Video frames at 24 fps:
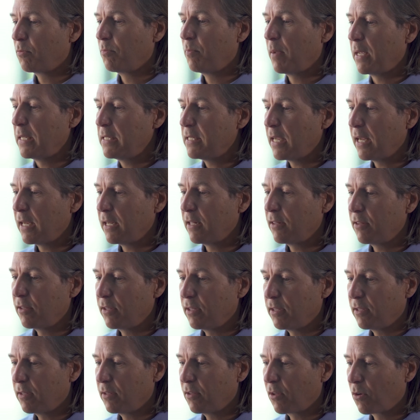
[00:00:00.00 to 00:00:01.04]
Maintaining
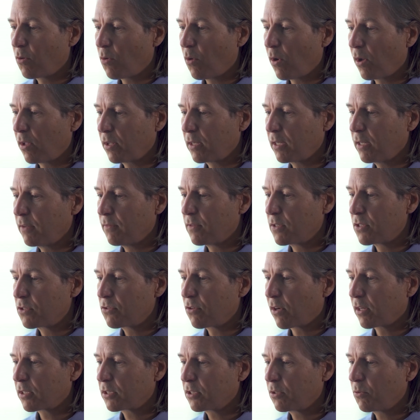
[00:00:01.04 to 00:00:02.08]
the quality of
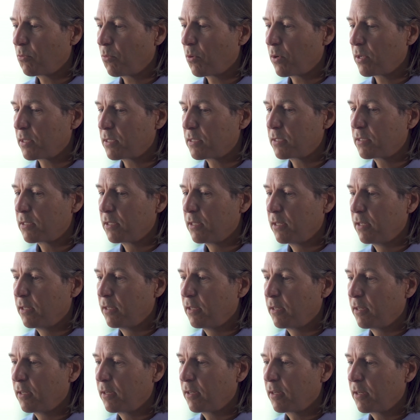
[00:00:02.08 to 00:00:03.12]
instruction was
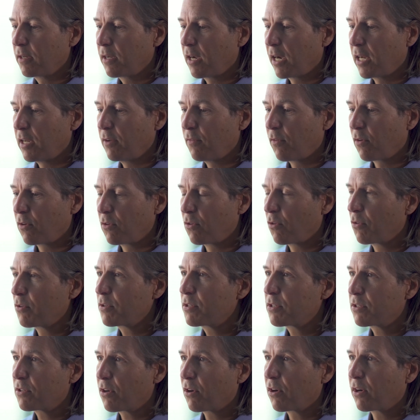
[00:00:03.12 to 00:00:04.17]
kind of our North
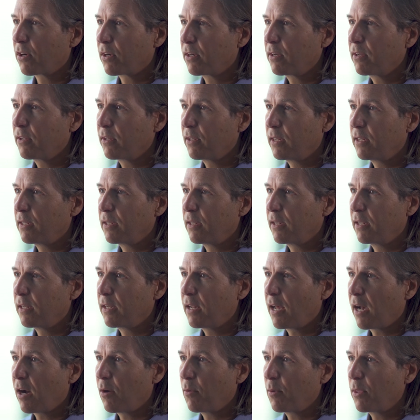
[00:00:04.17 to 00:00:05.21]
Star and
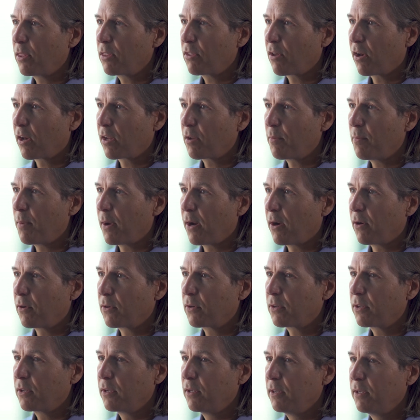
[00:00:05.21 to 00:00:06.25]
how we thought
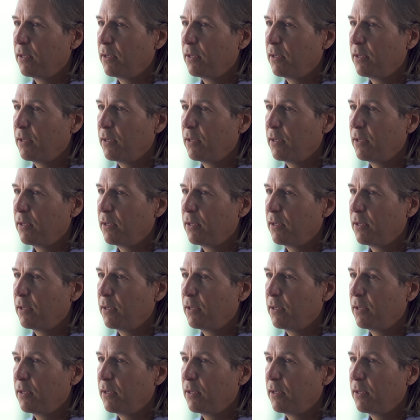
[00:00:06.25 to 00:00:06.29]
about